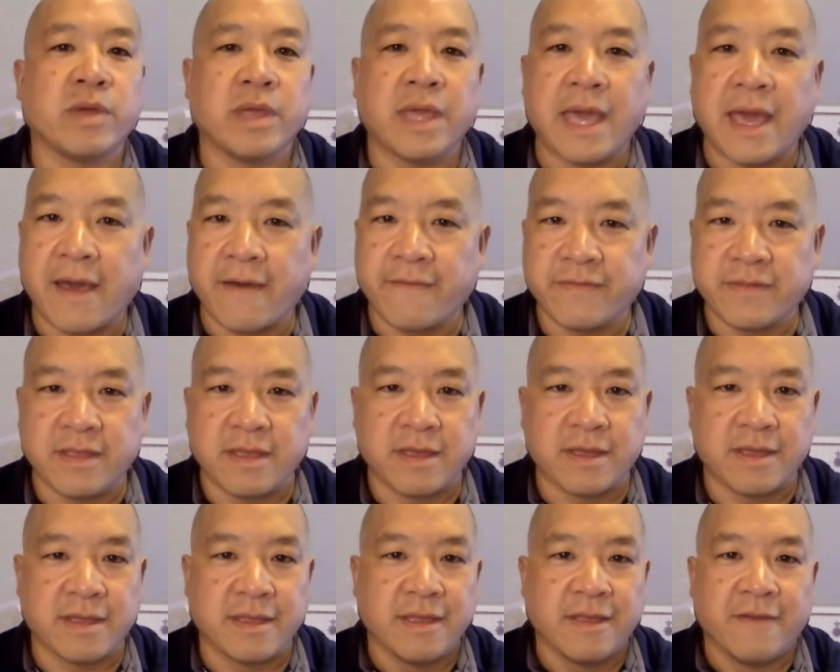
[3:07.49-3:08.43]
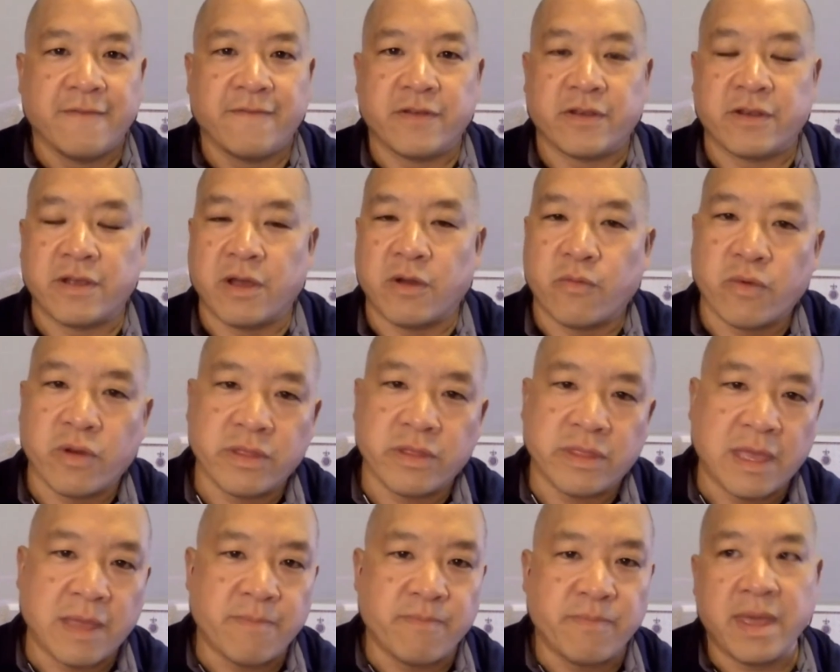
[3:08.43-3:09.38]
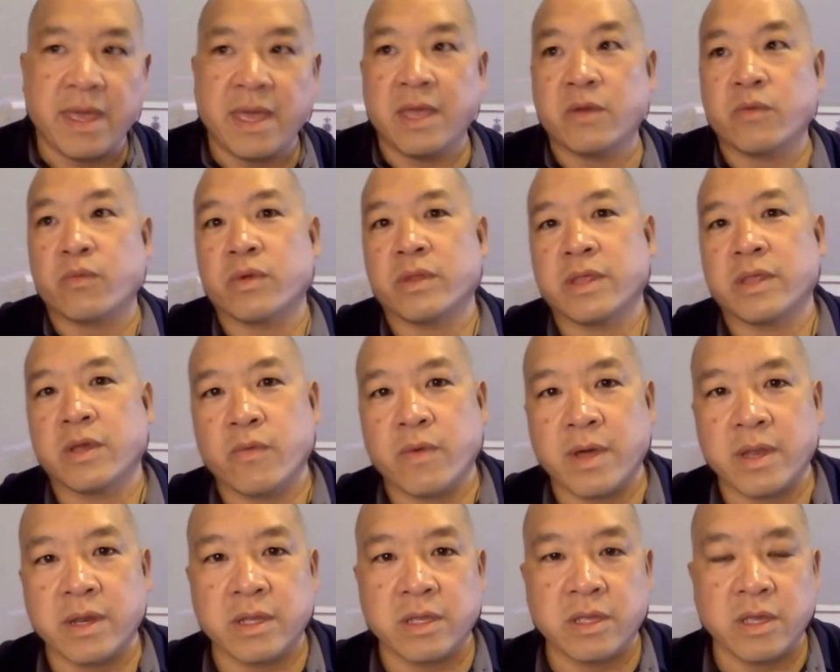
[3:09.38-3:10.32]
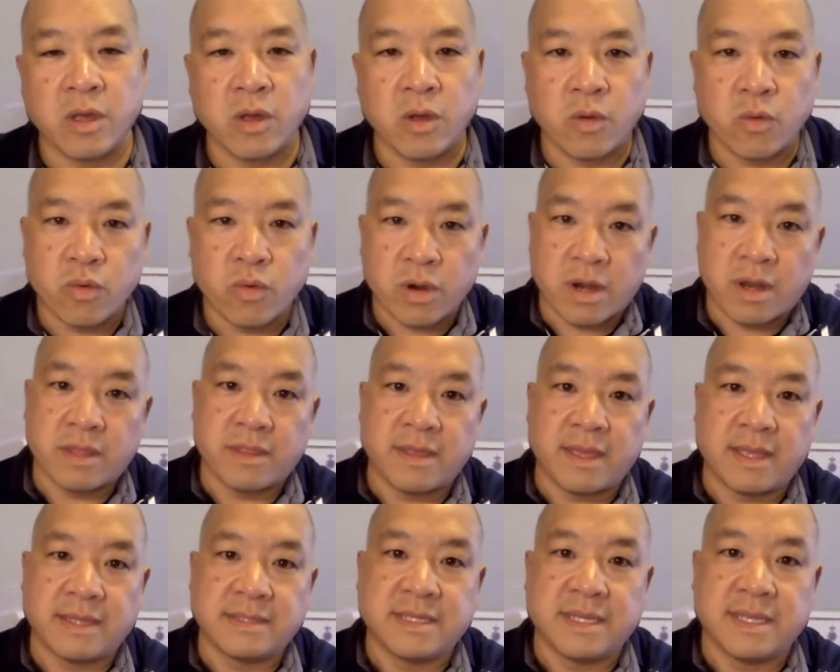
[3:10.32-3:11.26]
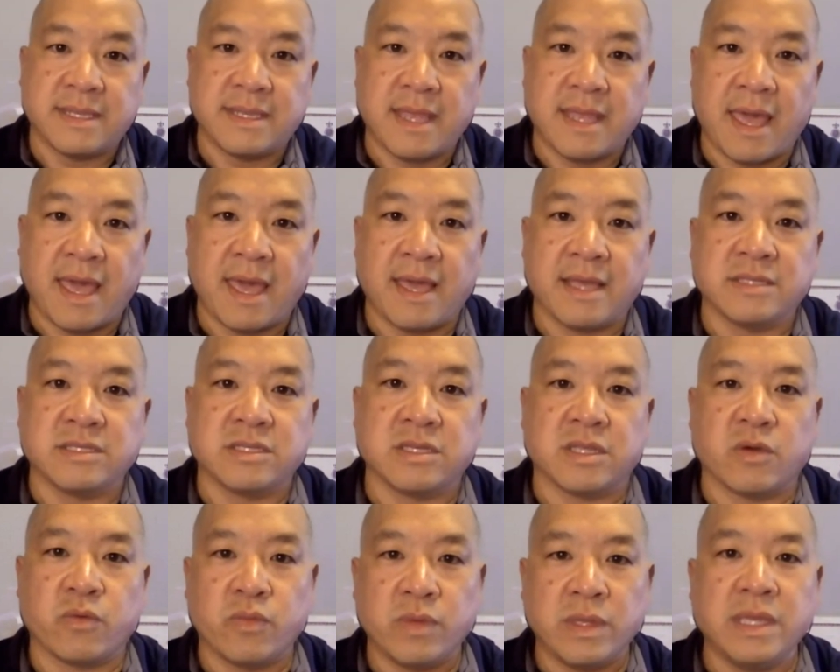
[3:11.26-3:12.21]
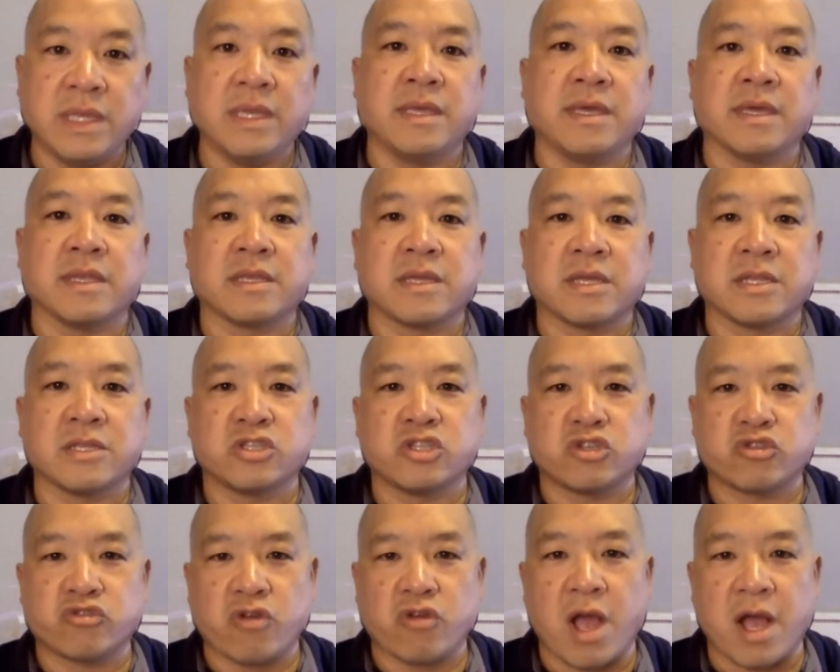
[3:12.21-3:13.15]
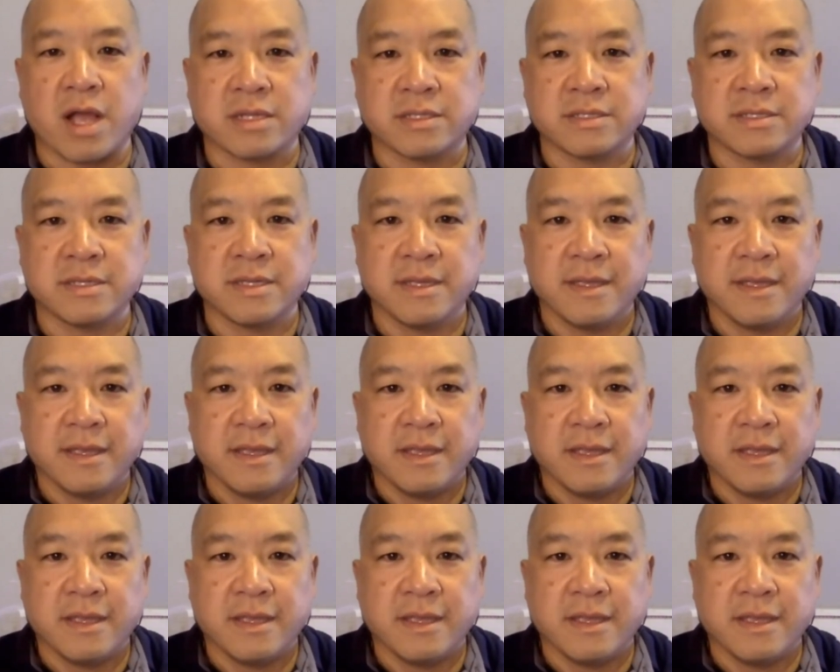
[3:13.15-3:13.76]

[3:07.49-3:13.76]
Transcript: We have to figure out where they've been, where they want to go, where are they today, so that we can construct